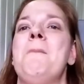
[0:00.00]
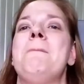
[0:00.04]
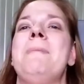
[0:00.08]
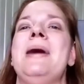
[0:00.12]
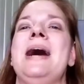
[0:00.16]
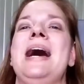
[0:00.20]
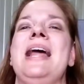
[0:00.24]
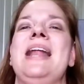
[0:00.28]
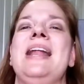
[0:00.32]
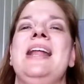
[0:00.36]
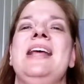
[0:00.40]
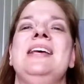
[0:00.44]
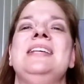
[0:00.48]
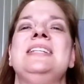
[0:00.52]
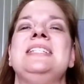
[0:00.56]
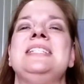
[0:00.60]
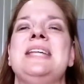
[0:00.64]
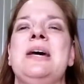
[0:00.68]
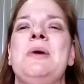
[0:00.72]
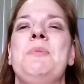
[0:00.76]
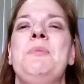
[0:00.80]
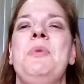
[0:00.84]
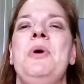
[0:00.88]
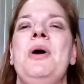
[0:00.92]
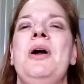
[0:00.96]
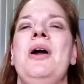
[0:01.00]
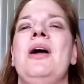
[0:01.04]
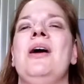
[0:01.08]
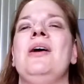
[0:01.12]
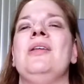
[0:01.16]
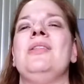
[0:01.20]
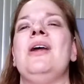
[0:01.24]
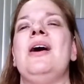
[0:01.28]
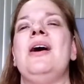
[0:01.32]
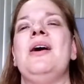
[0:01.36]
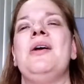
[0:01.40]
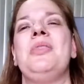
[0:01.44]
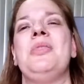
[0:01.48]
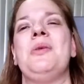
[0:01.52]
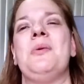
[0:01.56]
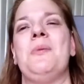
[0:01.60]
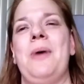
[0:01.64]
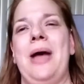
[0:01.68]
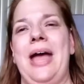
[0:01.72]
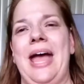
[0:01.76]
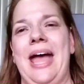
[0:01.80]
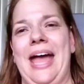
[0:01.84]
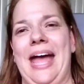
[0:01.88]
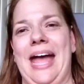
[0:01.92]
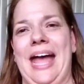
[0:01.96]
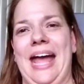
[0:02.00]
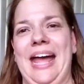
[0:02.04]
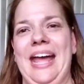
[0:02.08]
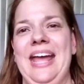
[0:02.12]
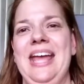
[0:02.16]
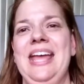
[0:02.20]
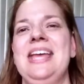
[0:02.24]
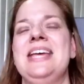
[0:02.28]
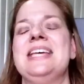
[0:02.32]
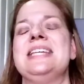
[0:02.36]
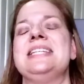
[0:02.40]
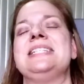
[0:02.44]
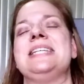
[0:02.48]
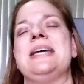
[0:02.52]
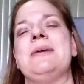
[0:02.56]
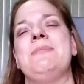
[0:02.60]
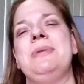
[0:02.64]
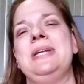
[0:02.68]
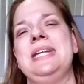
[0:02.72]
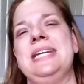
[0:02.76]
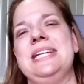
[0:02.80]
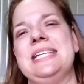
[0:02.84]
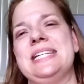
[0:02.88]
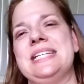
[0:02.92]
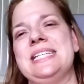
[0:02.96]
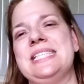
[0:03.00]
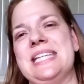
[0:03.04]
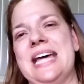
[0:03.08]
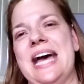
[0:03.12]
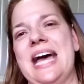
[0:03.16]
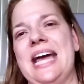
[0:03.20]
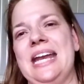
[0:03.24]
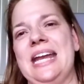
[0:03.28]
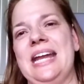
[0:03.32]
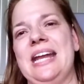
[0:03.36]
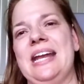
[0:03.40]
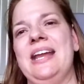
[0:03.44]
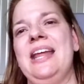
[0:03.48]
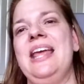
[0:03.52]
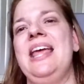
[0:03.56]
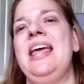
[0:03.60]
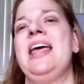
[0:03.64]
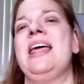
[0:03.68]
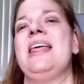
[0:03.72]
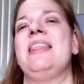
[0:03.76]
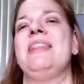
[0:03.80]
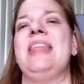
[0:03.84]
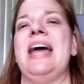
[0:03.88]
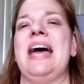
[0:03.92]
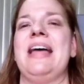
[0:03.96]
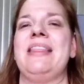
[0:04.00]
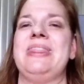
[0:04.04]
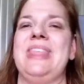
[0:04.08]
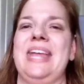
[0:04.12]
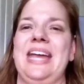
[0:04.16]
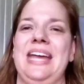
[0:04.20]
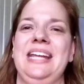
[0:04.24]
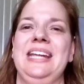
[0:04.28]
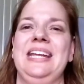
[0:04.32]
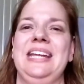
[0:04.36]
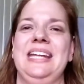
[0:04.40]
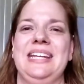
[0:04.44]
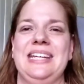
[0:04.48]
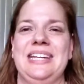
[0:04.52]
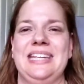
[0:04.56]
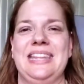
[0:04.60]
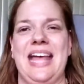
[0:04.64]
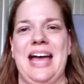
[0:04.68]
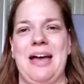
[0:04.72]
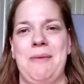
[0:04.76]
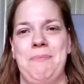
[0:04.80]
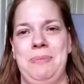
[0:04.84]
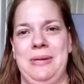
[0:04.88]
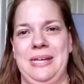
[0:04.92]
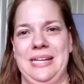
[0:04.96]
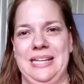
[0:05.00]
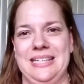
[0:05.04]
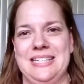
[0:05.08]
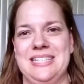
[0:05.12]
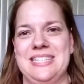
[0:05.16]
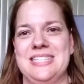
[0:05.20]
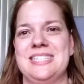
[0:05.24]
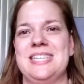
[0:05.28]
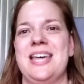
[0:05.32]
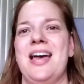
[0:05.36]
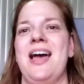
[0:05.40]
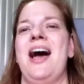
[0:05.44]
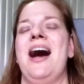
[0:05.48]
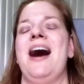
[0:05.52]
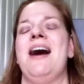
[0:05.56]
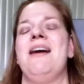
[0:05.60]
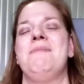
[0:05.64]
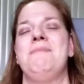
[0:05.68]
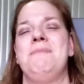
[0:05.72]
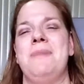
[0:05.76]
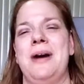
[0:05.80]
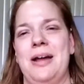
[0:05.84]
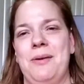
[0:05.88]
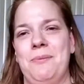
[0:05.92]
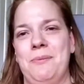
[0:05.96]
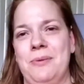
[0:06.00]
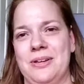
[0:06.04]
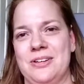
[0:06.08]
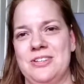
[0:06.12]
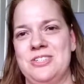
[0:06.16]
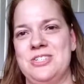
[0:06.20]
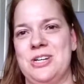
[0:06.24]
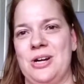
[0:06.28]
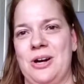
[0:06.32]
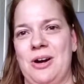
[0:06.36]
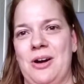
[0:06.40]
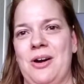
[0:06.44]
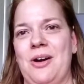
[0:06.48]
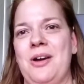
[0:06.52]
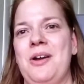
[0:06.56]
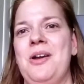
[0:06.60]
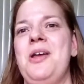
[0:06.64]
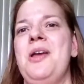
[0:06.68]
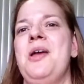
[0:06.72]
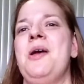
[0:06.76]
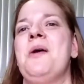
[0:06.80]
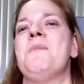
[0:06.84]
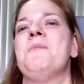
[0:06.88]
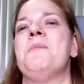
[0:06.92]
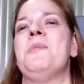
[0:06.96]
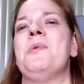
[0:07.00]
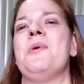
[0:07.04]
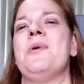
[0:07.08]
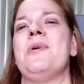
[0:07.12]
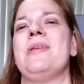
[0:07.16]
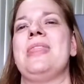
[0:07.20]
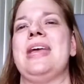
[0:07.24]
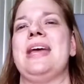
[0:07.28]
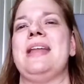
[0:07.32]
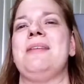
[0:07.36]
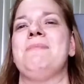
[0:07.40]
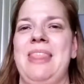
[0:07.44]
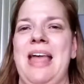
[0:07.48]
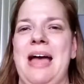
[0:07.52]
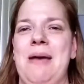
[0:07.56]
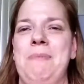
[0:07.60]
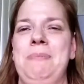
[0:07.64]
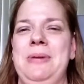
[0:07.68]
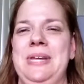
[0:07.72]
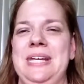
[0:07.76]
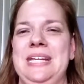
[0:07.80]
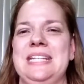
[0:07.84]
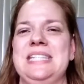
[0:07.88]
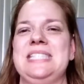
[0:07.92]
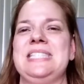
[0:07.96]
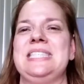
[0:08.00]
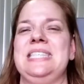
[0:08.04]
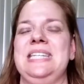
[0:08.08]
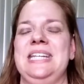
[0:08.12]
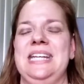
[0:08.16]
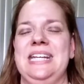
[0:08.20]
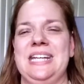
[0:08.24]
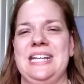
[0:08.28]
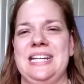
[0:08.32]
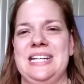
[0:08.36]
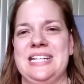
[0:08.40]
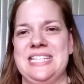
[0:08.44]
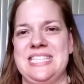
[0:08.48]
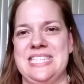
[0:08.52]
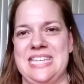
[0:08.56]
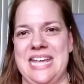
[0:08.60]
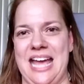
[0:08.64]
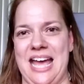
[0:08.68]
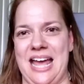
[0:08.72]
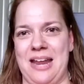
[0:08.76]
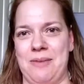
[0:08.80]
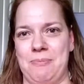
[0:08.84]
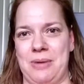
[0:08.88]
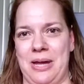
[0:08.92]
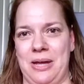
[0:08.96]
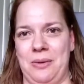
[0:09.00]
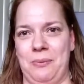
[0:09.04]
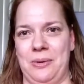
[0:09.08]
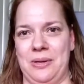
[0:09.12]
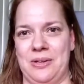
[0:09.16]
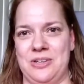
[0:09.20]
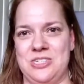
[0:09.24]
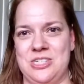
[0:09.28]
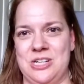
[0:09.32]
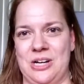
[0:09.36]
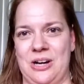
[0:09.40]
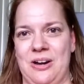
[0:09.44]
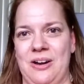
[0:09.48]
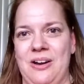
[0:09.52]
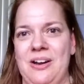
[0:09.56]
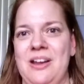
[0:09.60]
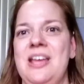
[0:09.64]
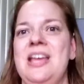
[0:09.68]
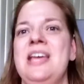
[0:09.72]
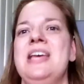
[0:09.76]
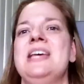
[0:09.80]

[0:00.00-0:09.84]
But somewhere along the way, somebody decided that they needed that piece of my wheelchair more than that piece needed to stay on my wheelchair.